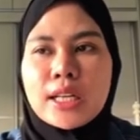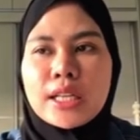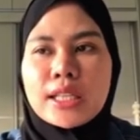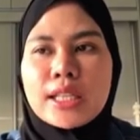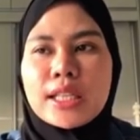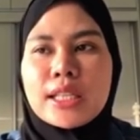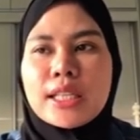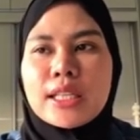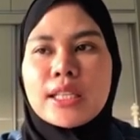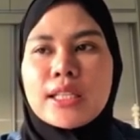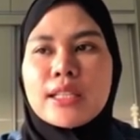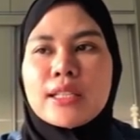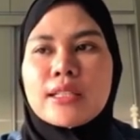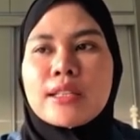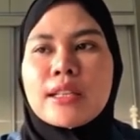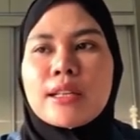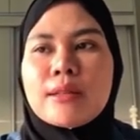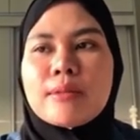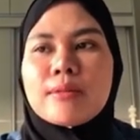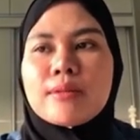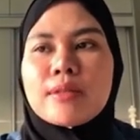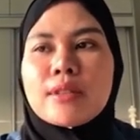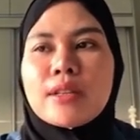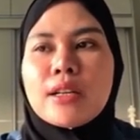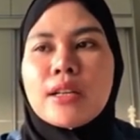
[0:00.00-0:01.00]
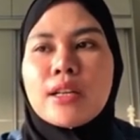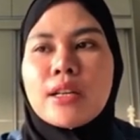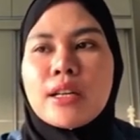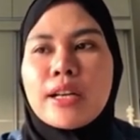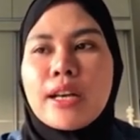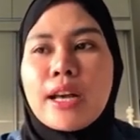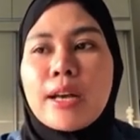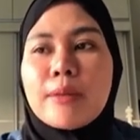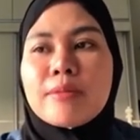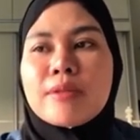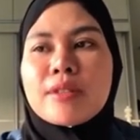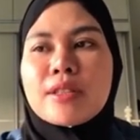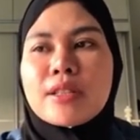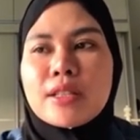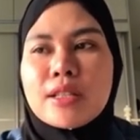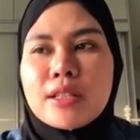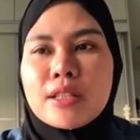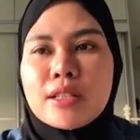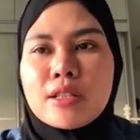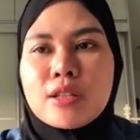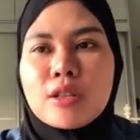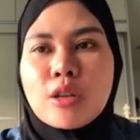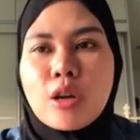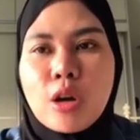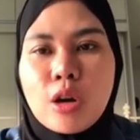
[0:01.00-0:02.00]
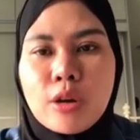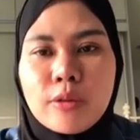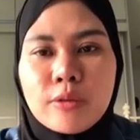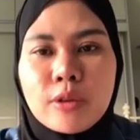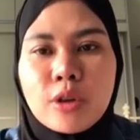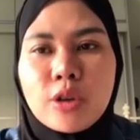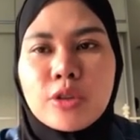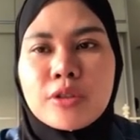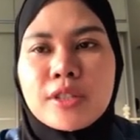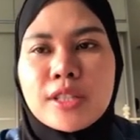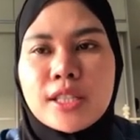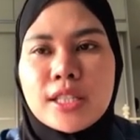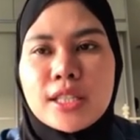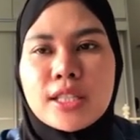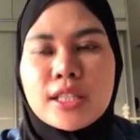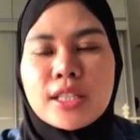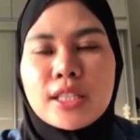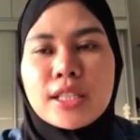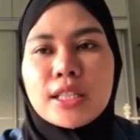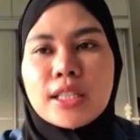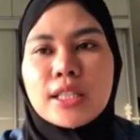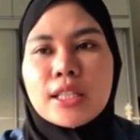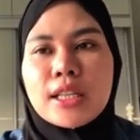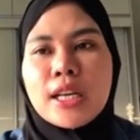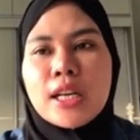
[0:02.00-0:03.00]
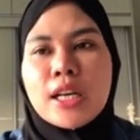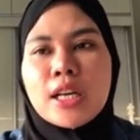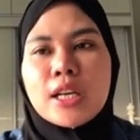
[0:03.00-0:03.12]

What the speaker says: in the absence of oxygen.